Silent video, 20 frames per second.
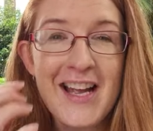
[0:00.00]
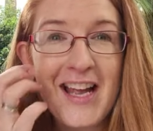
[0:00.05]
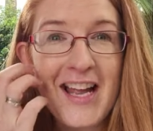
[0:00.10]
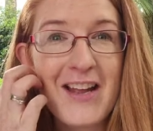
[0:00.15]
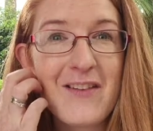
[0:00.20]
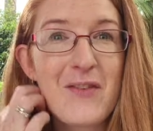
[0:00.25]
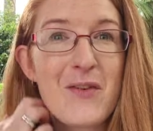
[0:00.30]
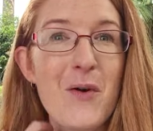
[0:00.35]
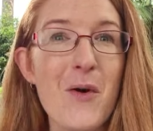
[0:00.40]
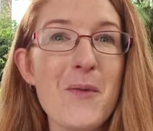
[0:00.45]

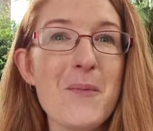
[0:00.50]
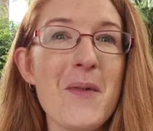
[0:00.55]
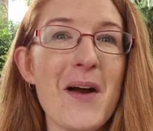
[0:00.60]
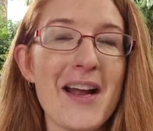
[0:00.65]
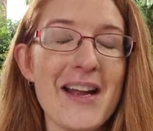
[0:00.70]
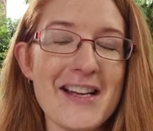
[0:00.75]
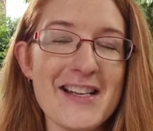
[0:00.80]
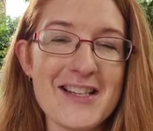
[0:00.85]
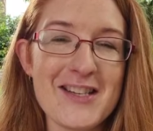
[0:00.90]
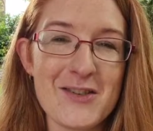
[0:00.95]
If you're on
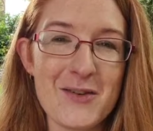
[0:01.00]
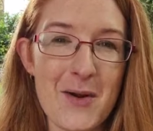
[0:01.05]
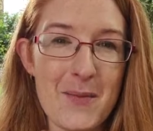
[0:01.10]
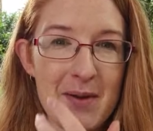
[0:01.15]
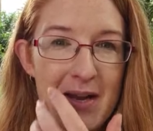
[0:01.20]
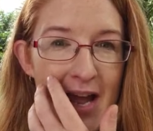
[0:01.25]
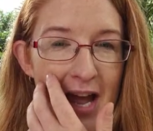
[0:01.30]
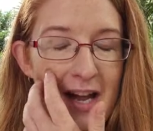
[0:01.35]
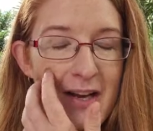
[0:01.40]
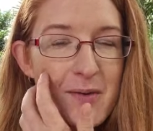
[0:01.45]
my Instagram
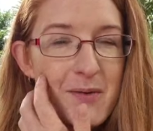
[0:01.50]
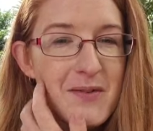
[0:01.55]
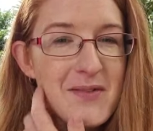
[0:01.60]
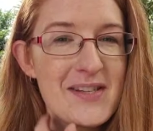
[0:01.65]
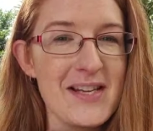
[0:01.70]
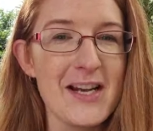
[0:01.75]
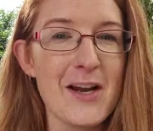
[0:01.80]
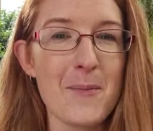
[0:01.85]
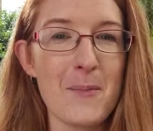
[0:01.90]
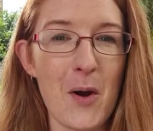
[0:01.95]
account, you would have
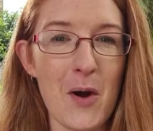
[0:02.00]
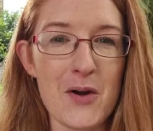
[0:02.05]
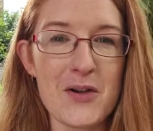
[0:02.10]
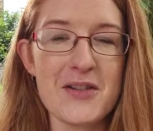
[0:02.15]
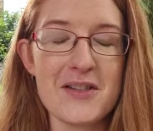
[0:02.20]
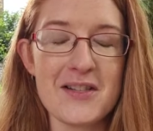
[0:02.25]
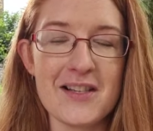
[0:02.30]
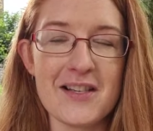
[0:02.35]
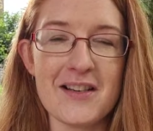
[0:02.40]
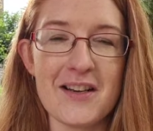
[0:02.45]
seen I
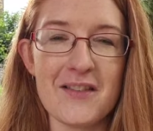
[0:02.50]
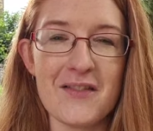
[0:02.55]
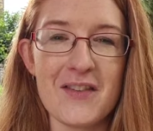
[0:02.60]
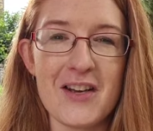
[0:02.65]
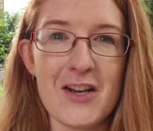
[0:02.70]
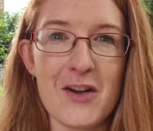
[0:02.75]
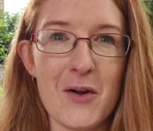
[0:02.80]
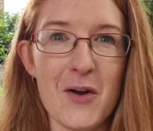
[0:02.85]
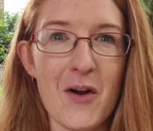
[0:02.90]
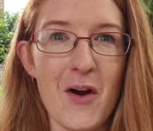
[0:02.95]
posted a
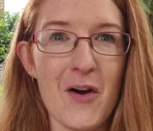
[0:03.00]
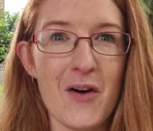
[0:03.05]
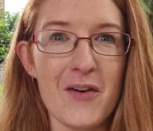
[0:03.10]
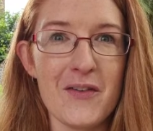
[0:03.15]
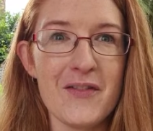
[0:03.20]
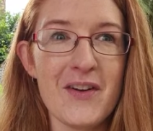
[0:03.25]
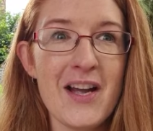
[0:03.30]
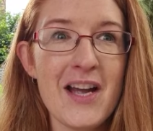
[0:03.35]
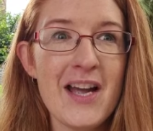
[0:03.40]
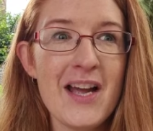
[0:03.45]
video of
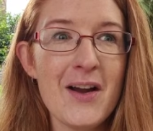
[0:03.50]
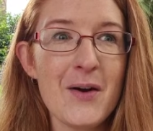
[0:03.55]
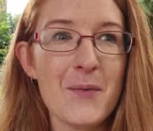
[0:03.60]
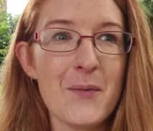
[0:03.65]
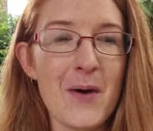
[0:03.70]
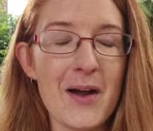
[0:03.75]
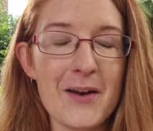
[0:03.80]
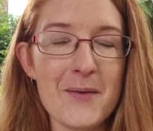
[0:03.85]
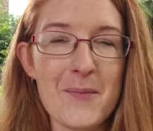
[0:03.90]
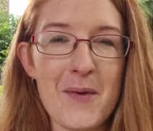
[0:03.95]

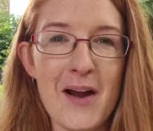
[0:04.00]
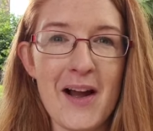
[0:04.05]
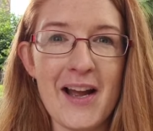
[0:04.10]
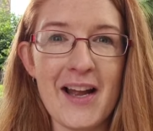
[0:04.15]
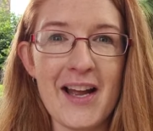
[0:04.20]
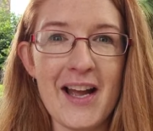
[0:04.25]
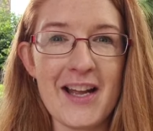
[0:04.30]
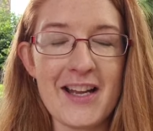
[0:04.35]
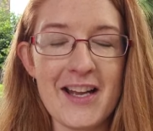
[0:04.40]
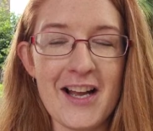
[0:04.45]
one of
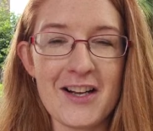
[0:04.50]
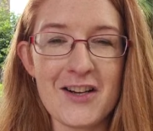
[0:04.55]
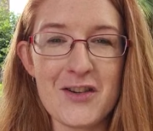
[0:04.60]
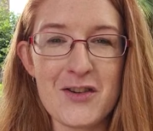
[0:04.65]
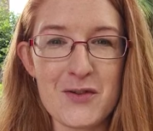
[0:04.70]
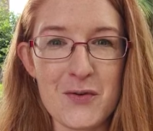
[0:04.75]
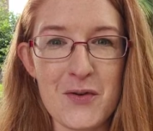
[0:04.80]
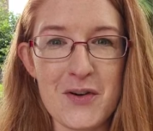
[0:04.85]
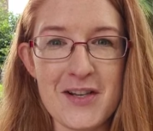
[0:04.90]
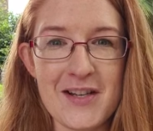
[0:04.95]
my younger
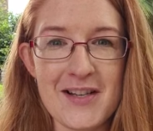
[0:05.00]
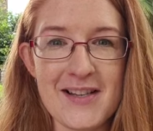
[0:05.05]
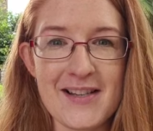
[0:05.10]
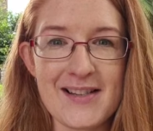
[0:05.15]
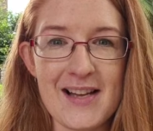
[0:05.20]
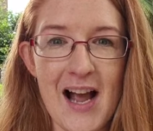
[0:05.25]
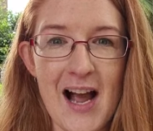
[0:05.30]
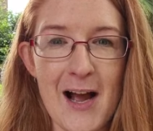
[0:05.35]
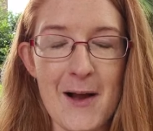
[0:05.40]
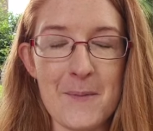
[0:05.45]
daughters
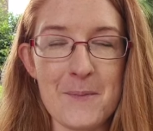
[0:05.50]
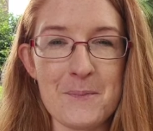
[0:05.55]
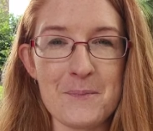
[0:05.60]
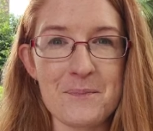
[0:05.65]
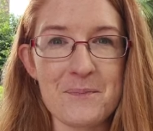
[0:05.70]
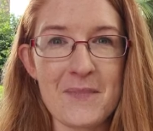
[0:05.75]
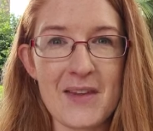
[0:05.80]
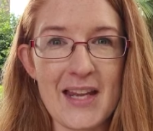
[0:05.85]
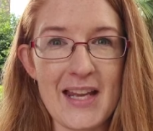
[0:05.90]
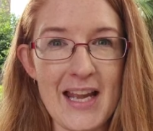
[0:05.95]

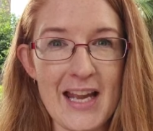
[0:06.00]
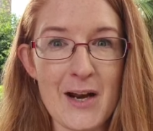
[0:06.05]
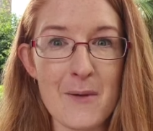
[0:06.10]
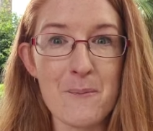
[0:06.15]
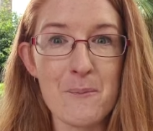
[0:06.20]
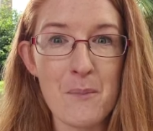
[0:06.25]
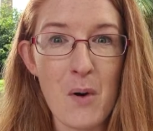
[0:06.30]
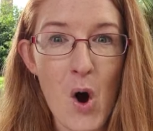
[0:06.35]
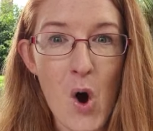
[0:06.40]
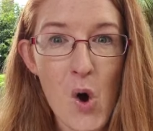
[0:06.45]
in a
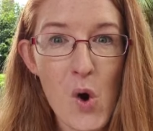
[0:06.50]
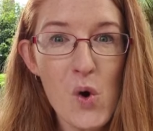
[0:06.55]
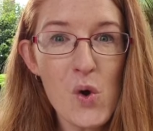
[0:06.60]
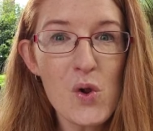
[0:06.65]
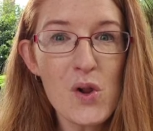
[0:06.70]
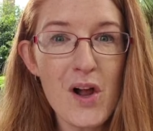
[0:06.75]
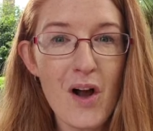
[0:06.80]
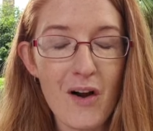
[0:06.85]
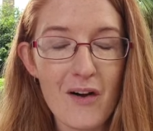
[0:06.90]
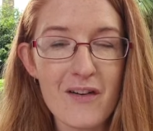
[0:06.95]

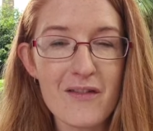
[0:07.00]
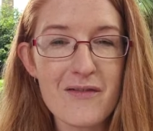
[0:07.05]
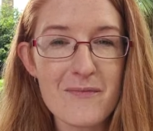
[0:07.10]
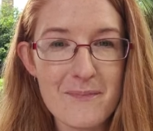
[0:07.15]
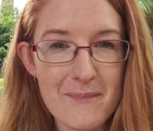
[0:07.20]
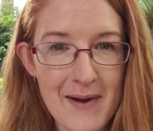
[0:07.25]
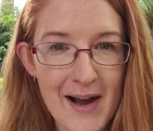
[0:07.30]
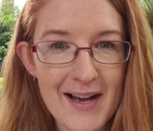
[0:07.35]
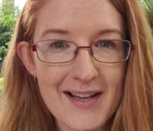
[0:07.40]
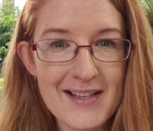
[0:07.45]
bowl of
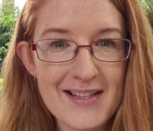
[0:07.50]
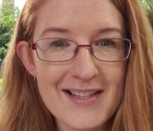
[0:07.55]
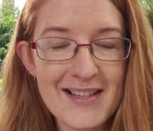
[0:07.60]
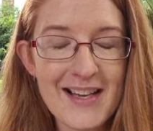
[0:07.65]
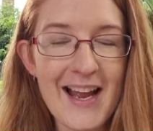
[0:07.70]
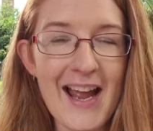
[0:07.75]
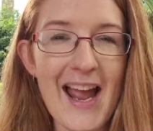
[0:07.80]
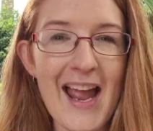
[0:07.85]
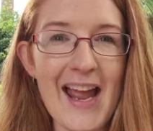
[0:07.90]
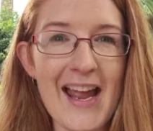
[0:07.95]
mud,
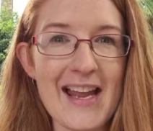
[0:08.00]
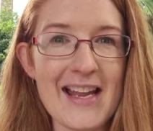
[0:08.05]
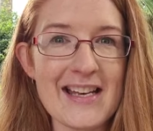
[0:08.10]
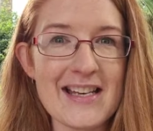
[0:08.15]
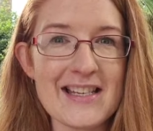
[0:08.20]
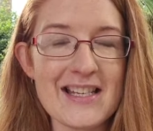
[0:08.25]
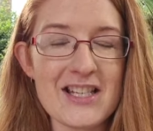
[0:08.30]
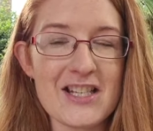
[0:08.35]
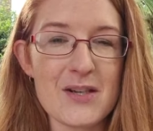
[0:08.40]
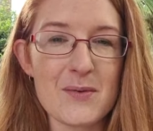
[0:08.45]

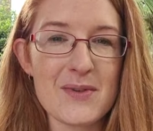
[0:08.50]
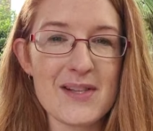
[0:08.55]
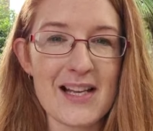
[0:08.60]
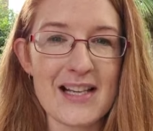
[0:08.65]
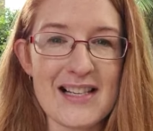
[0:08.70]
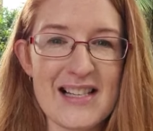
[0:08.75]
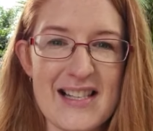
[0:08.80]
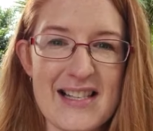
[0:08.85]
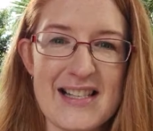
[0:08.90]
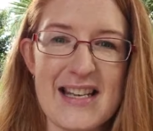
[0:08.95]
and she was like
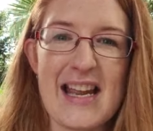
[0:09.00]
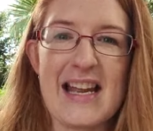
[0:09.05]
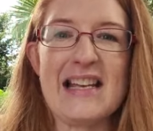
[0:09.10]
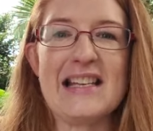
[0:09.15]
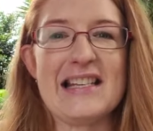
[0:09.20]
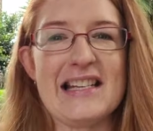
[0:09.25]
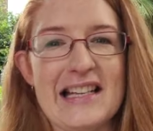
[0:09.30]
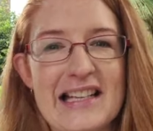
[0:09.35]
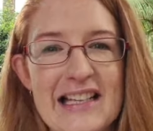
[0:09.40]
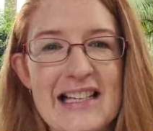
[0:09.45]

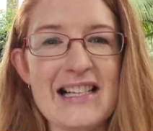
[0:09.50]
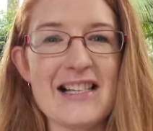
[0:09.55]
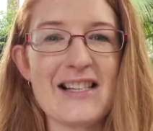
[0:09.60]
standing in it and